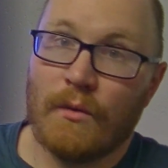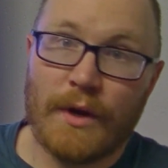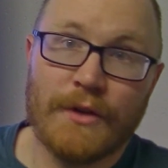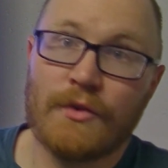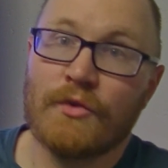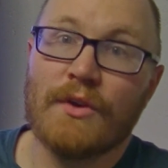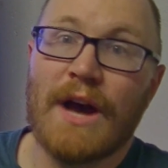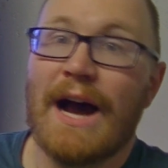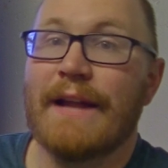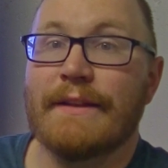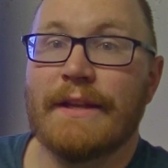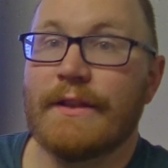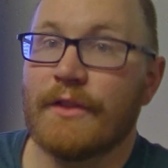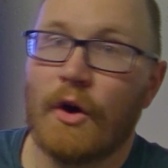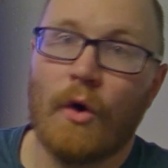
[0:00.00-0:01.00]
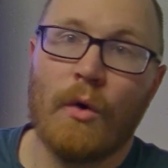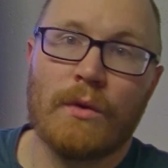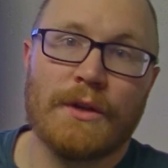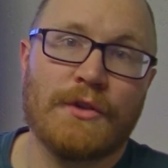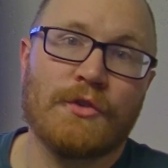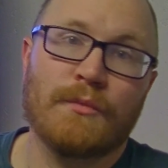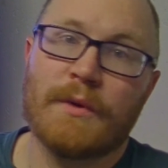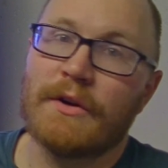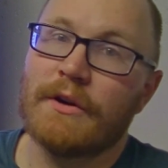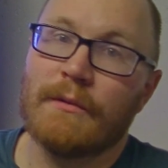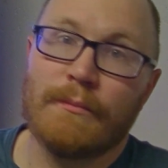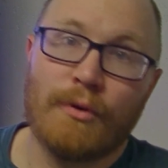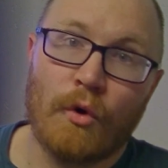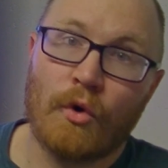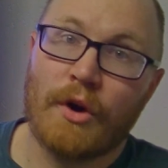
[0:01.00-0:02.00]
we do not need the Holy
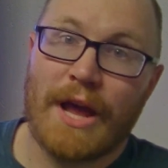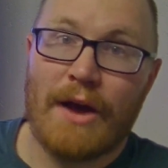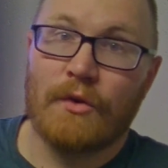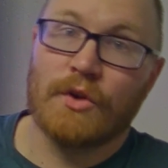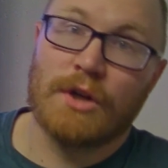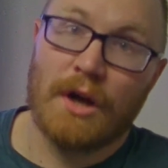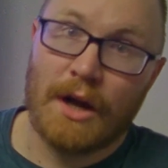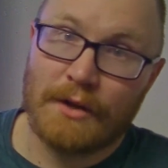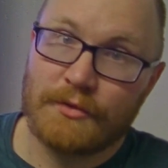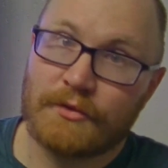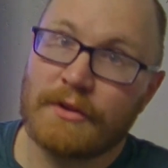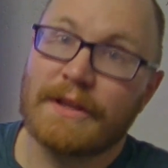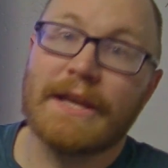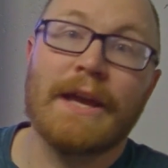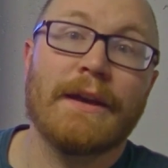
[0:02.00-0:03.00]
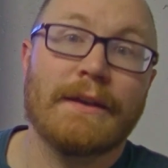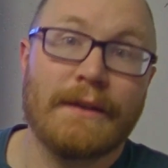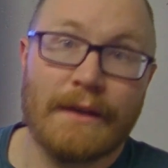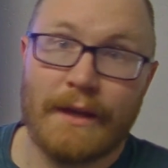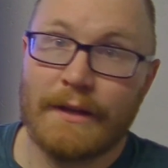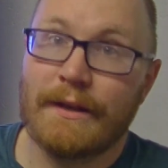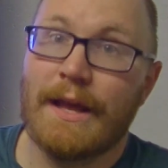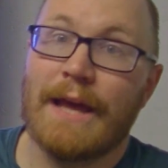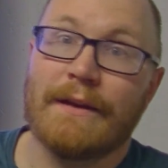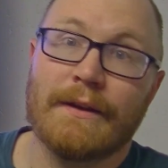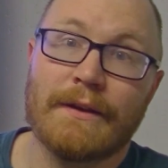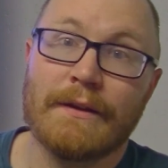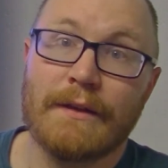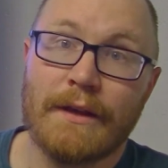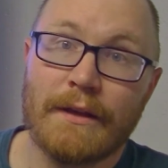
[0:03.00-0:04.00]
Spirit poured out constantly again and
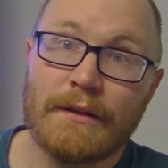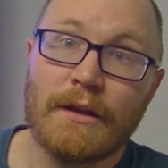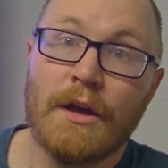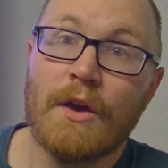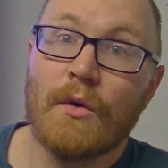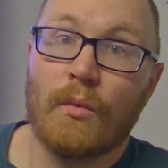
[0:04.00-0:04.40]
again.